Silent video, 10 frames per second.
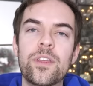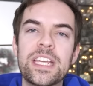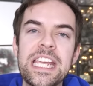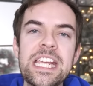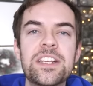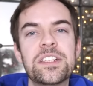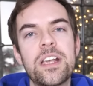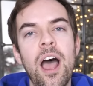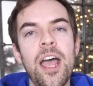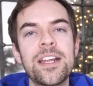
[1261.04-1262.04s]
The Geek's
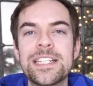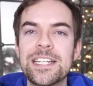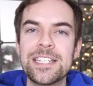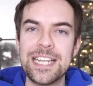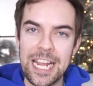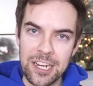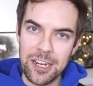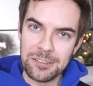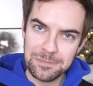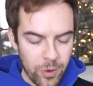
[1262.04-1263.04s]
Guide to
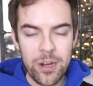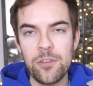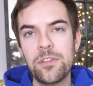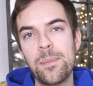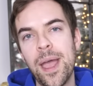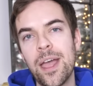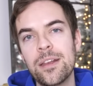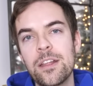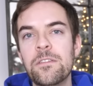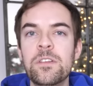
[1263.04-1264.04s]
Dating. Right off the
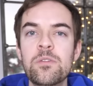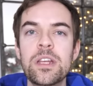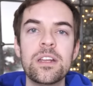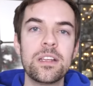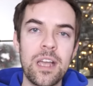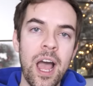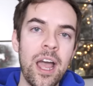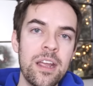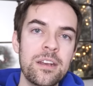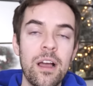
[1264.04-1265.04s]
bat, if you need a
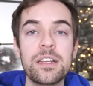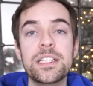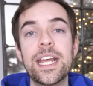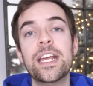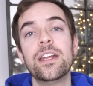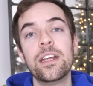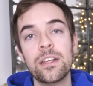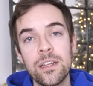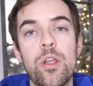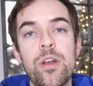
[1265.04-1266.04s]
guide on
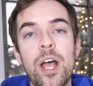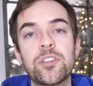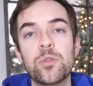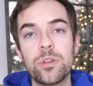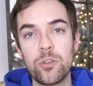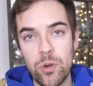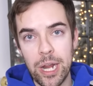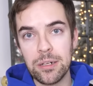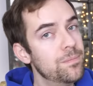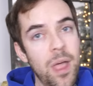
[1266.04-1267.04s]
dating, you're not doing
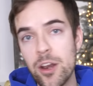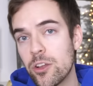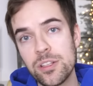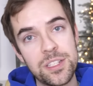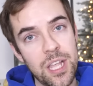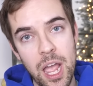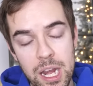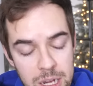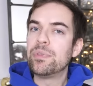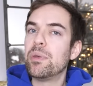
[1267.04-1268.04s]
great. Not a good
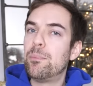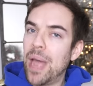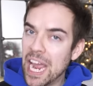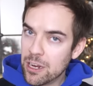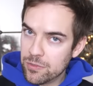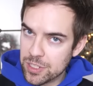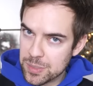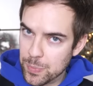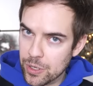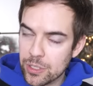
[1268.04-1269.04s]
sign. But the back of this
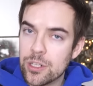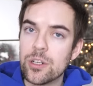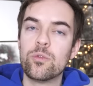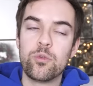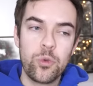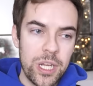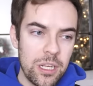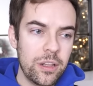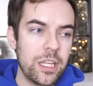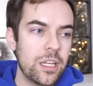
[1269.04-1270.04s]
book
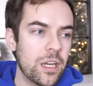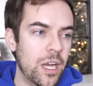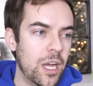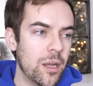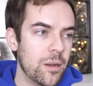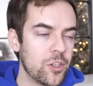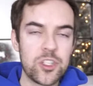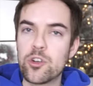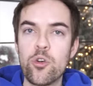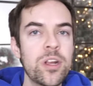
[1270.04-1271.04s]
really uh,
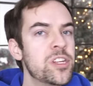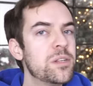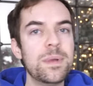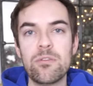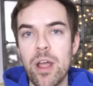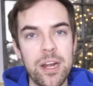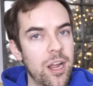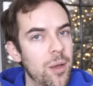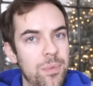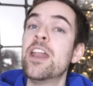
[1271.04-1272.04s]
just cringed me right
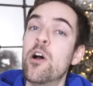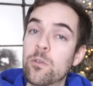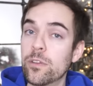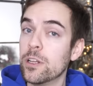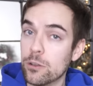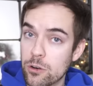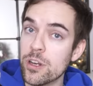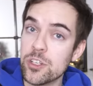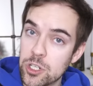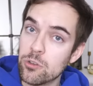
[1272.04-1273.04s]
up. And hopefully it'll
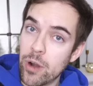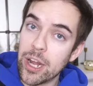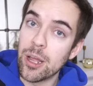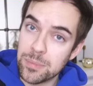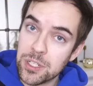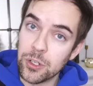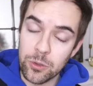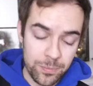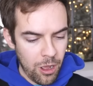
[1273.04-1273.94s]
cringe you right up too.